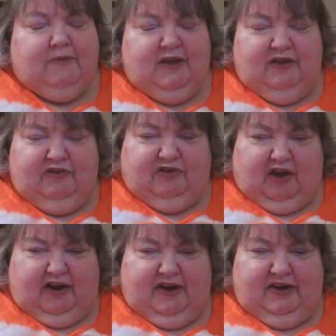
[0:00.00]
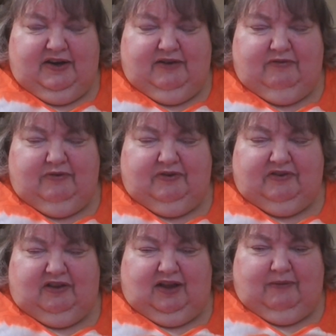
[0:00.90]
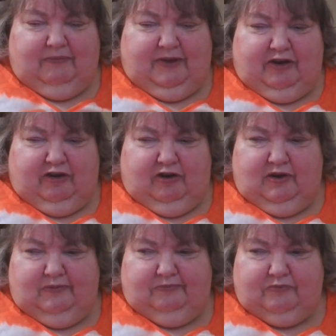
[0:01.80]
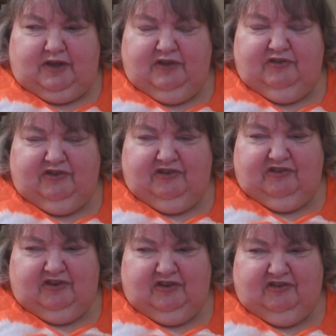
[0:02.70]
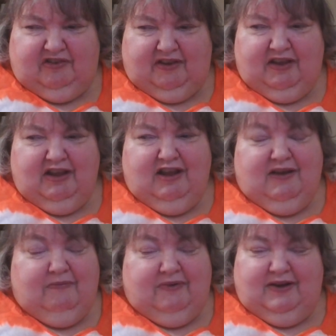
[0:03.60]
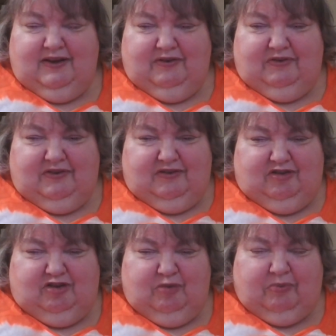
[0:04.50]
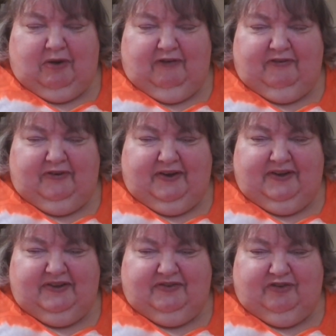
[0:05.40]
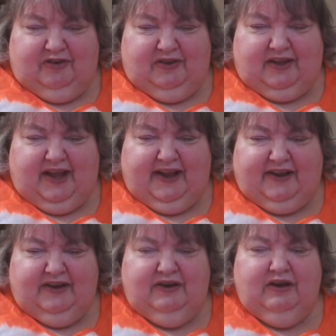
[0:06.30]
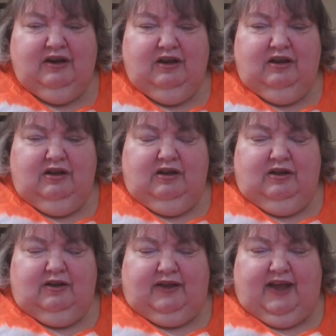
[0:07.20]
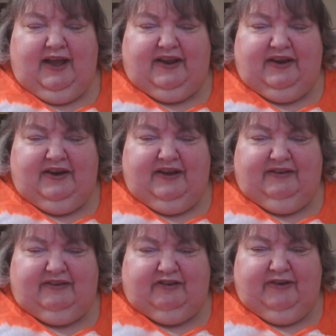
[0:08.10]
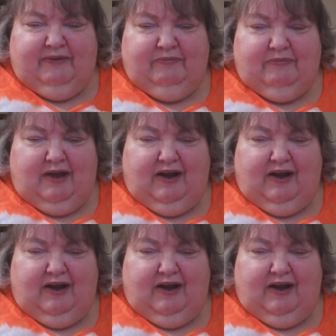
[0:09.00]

inside, and it was a lot better consistency. But it was too pulverized for the cake and ice cream.